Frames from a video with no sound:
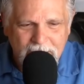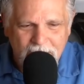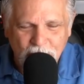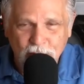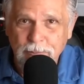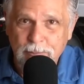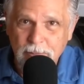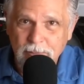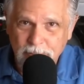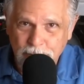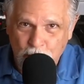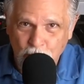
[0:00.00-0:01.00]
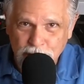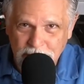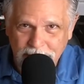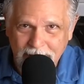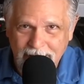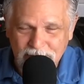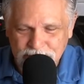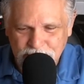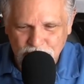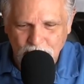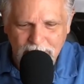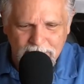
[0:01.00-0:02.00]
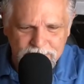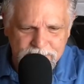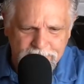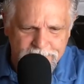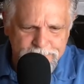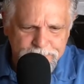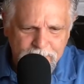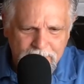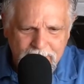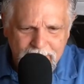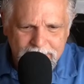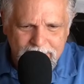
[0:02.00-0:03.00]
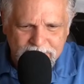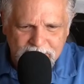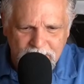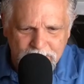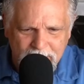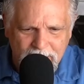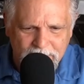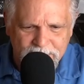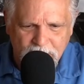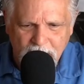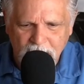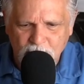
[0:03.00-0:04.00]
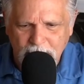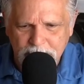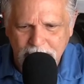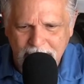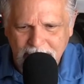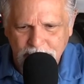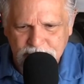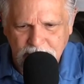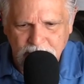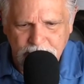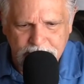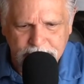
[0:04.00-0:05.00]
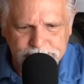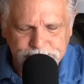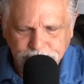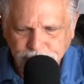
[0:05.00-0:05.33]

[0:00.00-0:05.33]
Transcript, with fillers: a good portion of the house as well. So that's going to be a, a great backup generator.